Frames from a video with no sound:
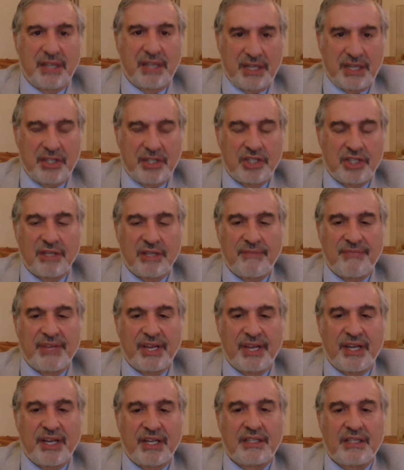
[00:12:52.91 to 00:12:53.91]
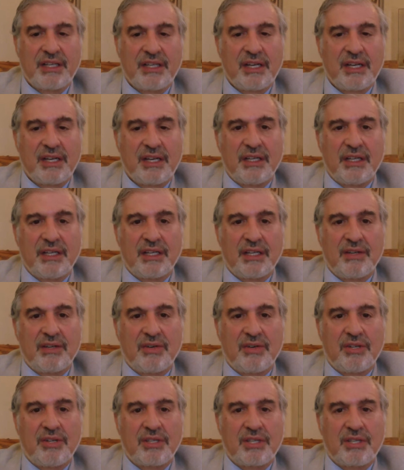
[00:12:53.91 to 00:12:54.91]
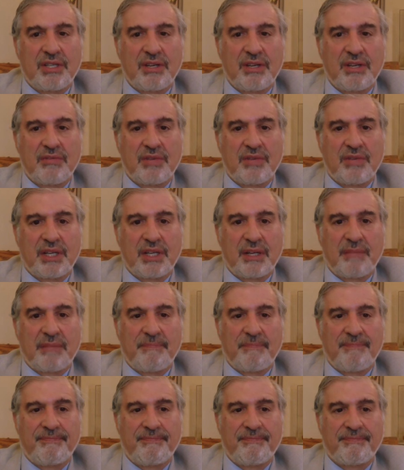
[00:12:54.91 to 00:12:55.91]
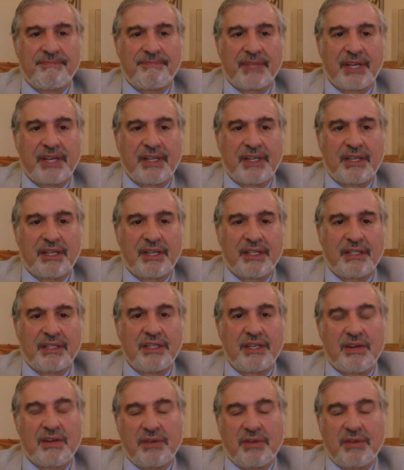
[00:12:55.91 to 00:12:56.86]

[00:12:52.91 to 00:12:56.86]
Asia, and also, you know,